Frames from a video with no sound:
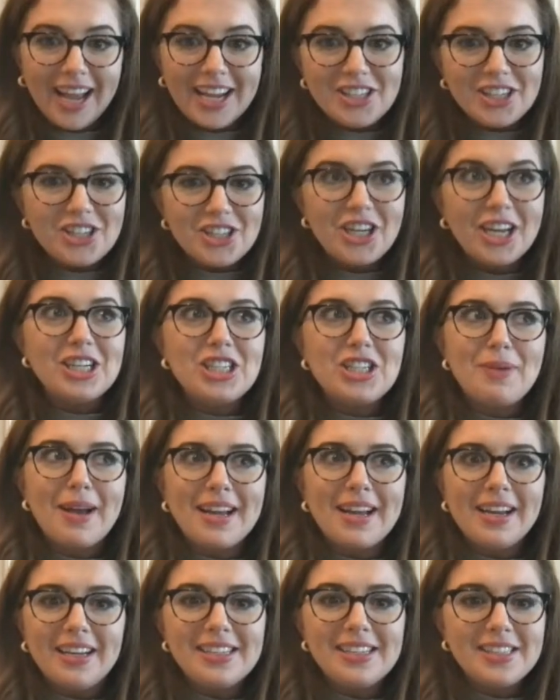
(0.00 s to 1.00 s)
I should change
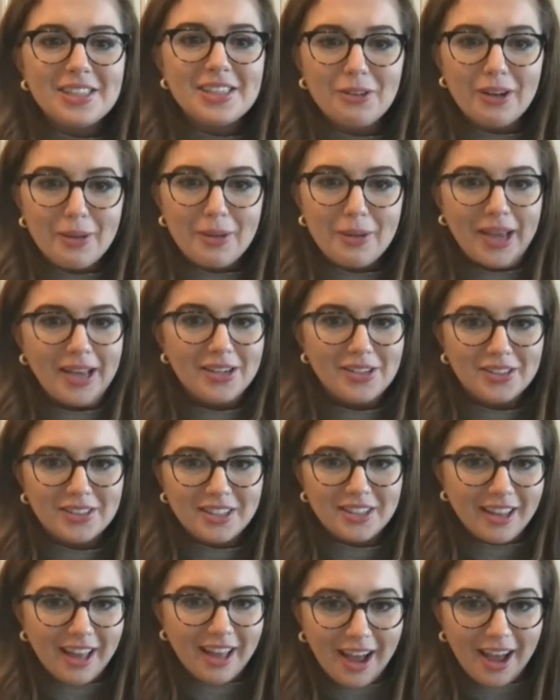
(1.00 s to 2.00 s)
my Instagram handle
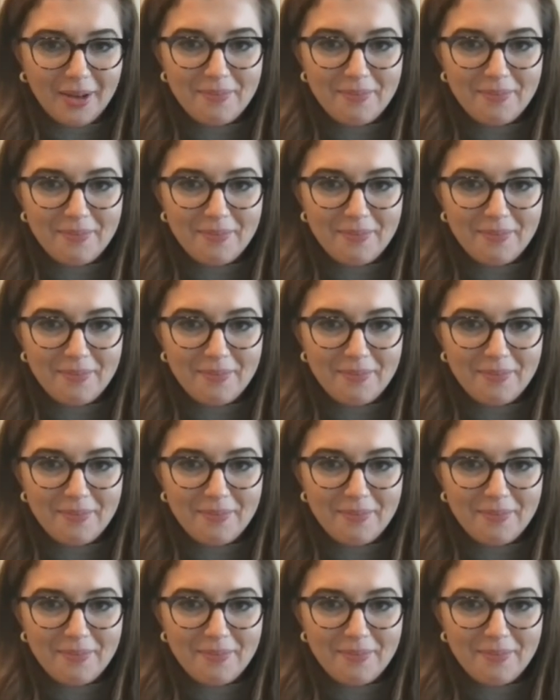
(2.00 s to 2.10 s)
to that.